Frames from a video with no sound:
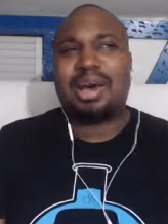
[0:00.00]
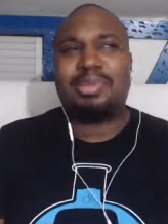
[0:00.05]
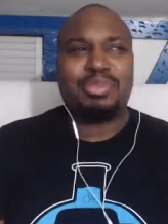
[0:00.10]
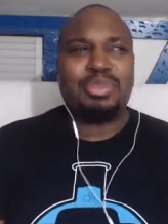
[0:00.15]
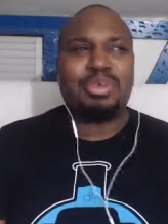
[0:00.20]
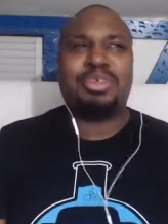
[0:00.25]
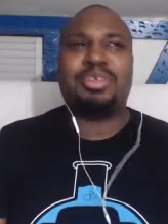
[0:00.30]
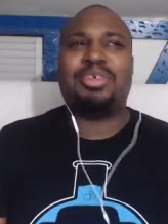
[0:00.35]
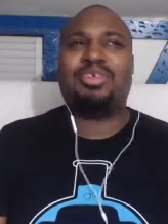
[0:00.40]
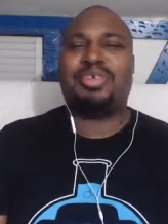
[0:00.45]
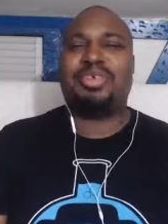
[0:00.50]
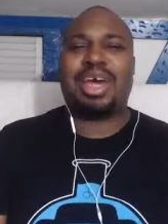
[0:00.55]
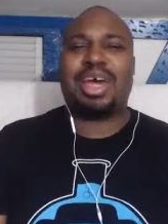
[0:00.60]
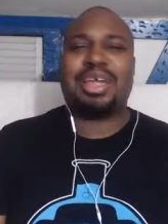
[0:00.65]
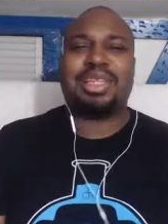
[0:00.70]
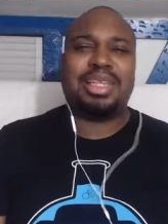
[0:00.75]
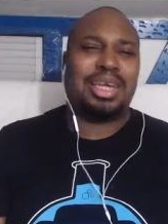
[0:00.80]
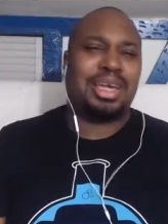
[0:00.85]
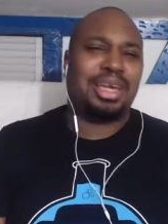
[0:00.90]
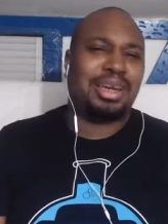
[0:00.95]
of the
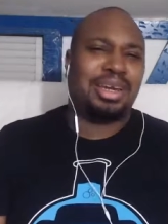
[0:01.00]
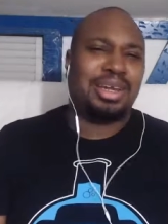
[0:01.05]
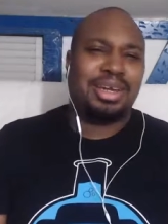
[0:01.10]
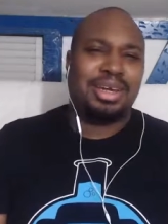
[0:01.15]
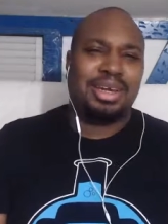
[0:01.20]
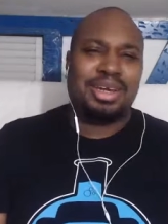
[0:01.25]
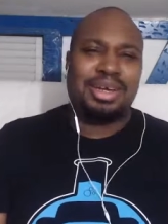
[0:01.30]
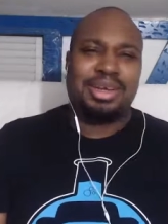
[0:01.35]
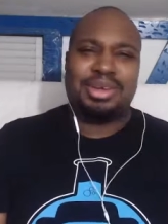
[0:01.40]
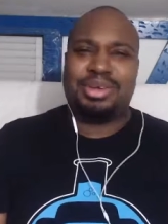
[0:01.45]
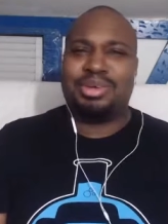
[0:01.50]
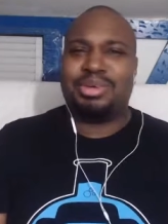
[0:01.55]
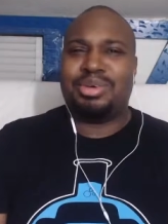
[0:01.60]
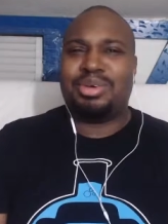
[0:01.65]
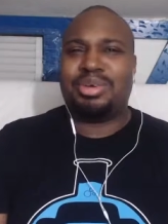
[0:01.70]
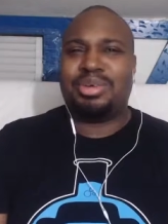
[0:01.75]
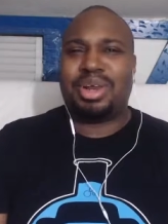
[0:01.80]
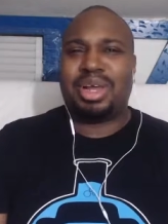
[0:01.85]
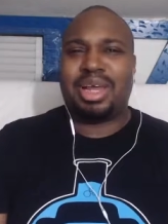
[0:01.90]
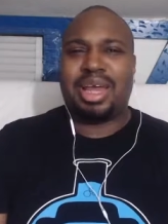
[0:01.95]
fact that you
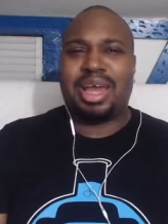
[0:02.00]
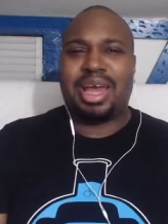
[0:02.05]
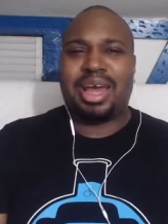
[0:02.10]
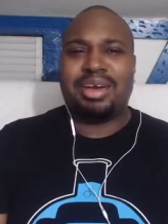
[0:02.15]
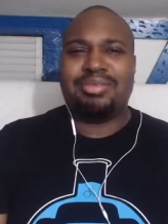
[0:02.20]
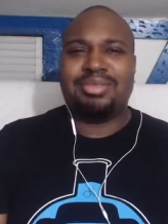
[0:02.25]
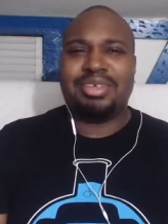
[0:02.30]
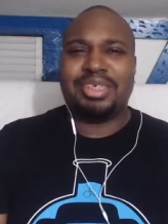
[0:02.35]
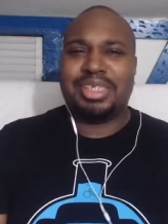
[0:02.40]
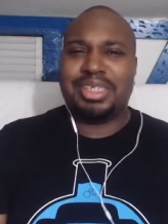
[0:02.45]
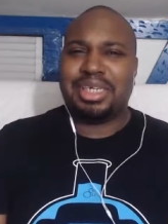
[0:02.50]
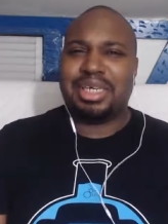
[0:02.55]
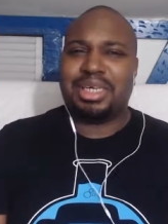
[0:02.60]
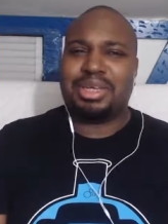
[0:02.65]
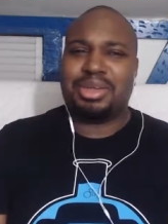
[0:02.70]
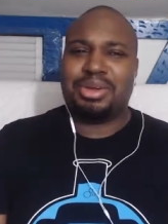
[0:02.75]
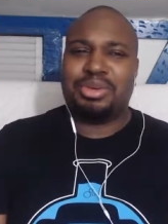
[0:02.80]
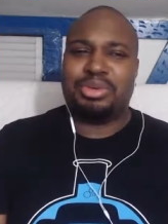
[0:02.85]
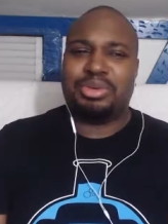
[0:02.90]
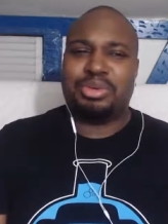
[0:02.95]
already have
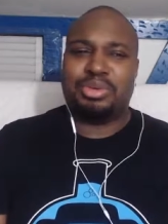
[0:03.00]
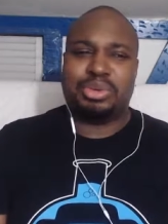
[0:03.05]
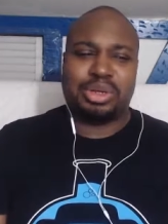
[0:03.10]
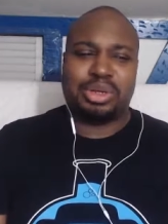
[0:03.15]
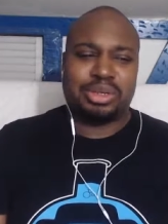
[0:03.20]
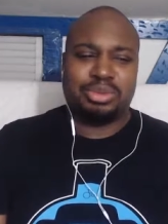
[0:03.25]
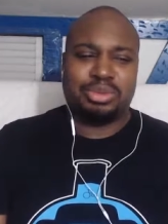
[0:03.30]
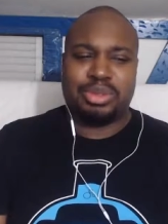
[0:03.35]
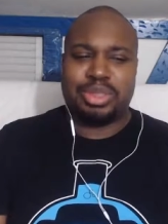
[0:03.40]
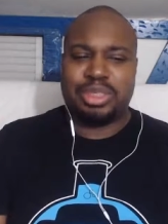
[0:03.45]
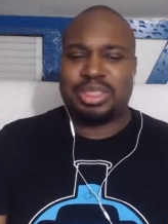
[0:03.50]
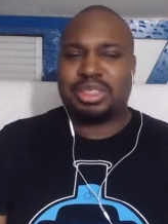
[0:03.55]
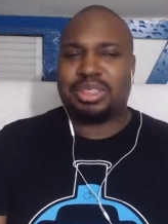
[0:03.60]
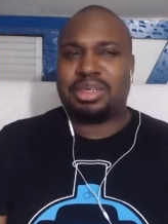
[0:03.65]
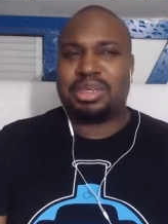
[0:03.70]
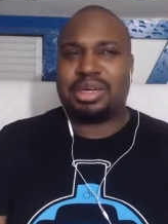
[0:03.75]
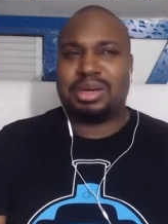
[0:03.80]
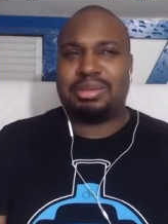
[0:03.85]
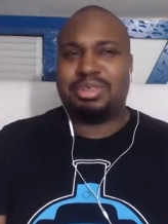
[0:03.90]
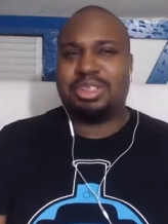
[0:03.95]
Ezekiel, which
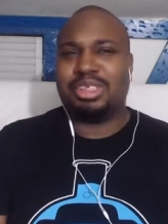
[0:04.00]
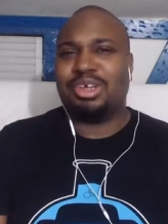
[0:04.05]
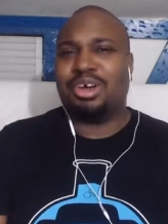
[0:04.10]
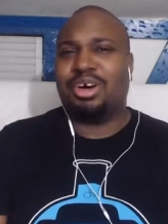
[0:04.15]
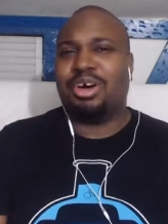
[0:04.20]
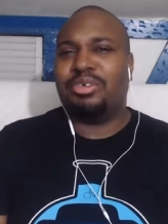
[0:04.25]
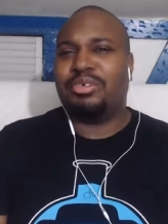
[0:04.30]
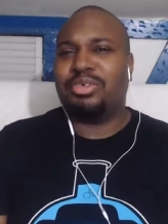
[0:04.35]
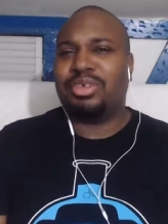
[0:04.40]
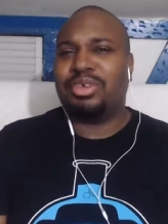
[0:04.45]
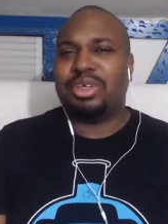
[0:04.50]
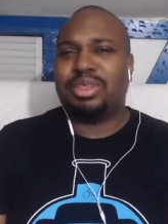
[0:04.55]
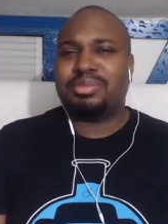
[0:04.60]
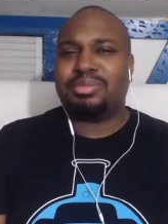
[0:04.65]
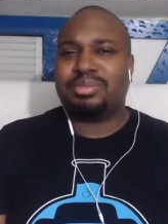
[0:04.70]
comes off